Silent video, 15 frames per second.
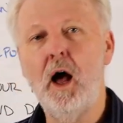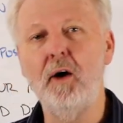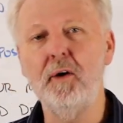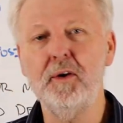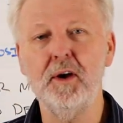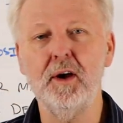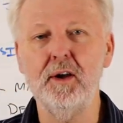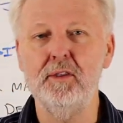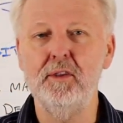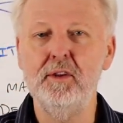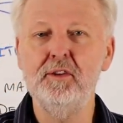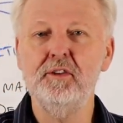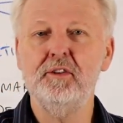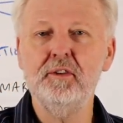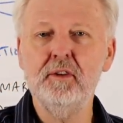Okay,
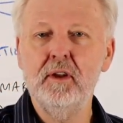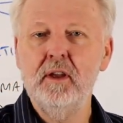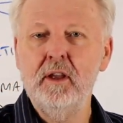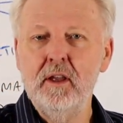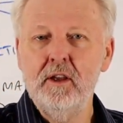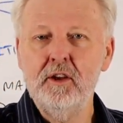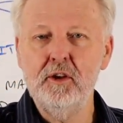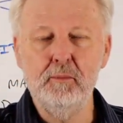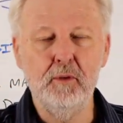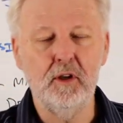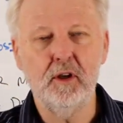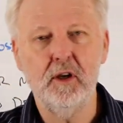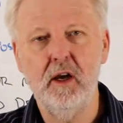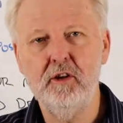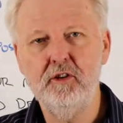this
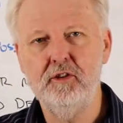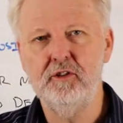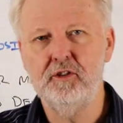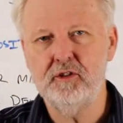communication